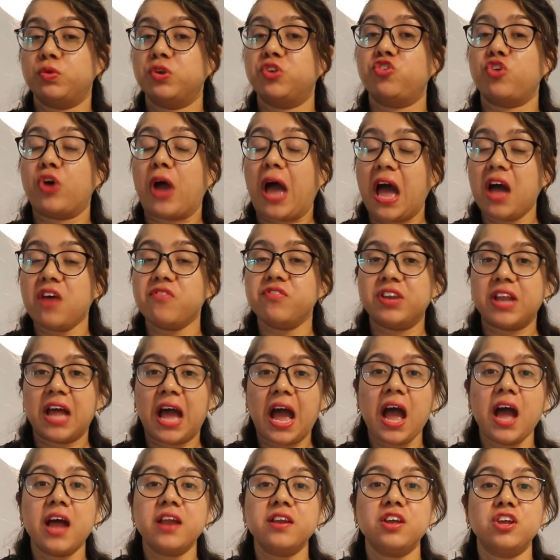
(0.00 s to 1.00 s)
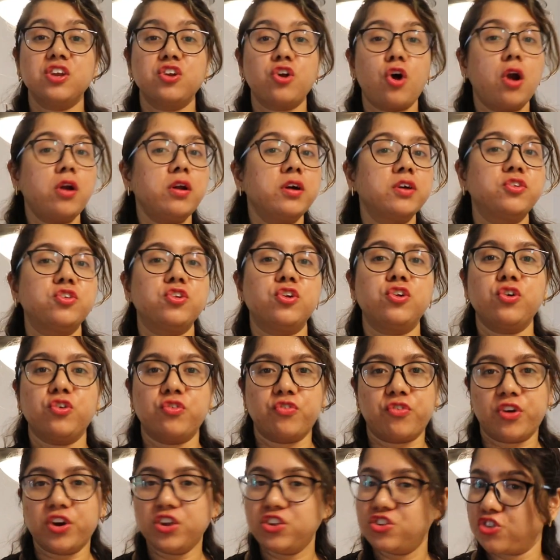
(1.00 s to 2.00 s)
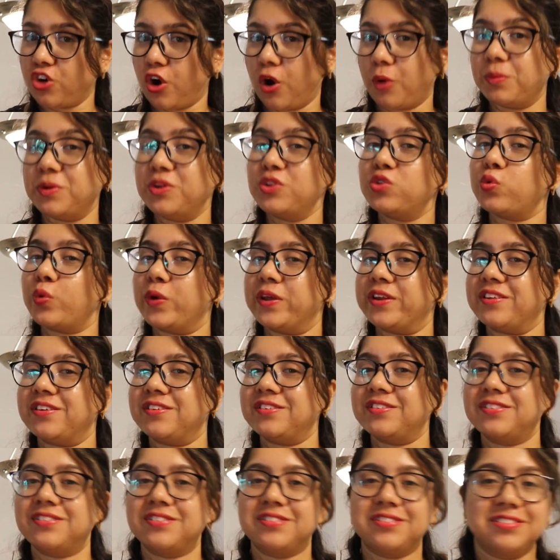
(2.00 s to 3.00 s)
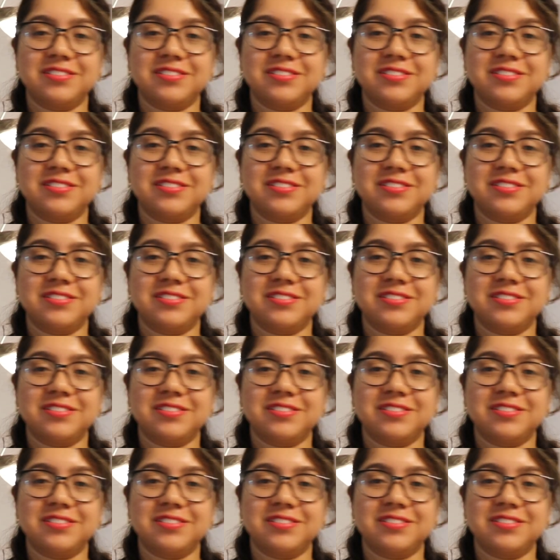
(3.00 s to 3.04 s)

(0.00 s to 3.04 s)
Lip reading: which you have in hand in order to look for a job in Sweden.